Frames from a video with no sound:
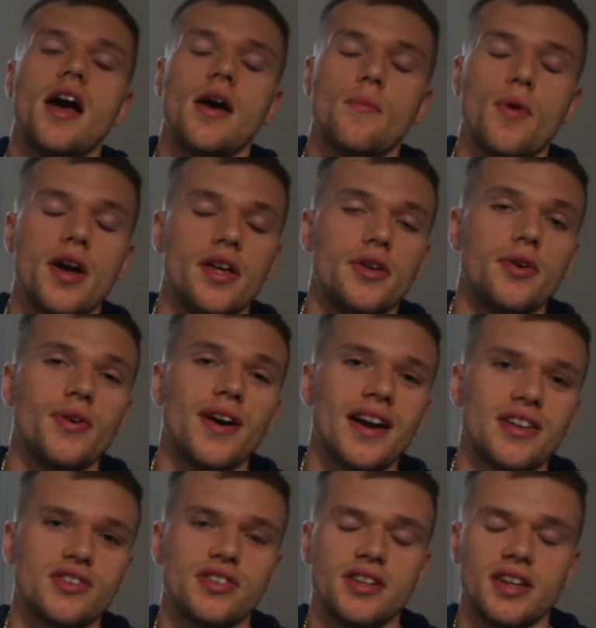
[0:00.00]
where you're
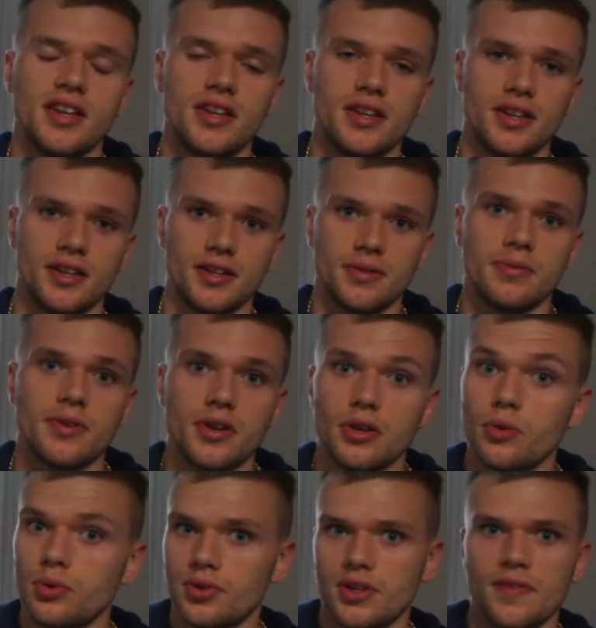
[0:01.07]
actually in a
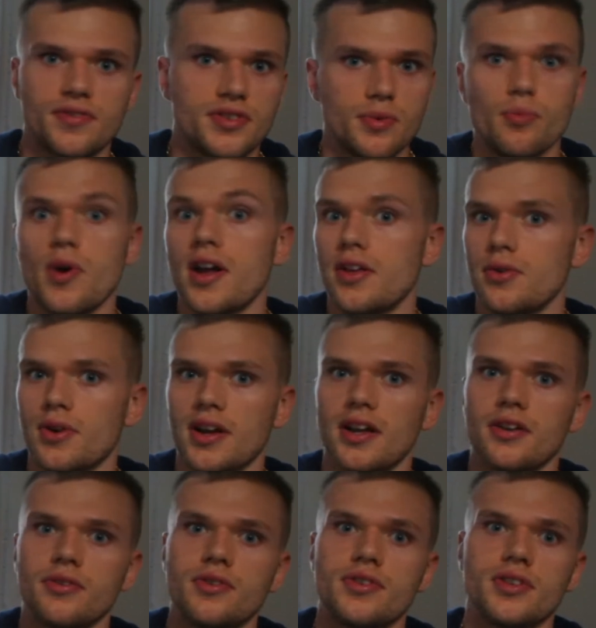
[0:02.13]
caloric deficit, where your
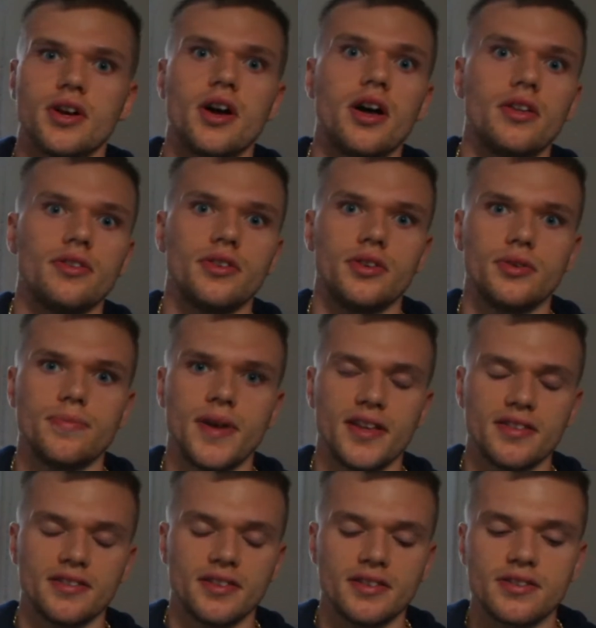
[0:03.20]
calories are under your
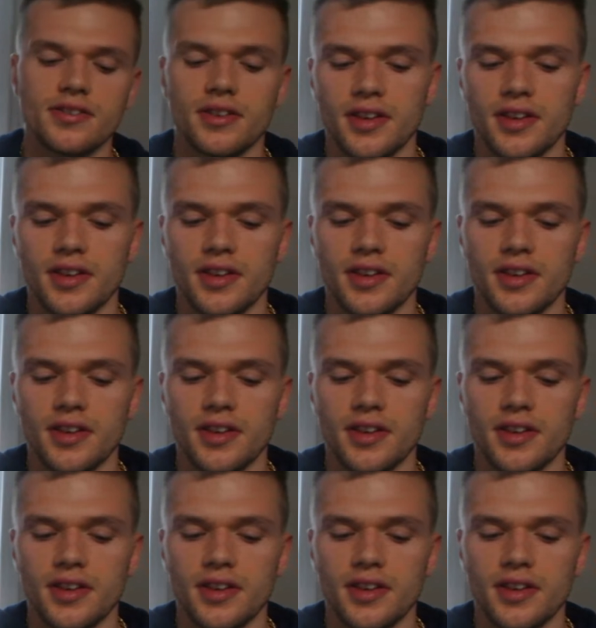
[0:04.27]
maintenance.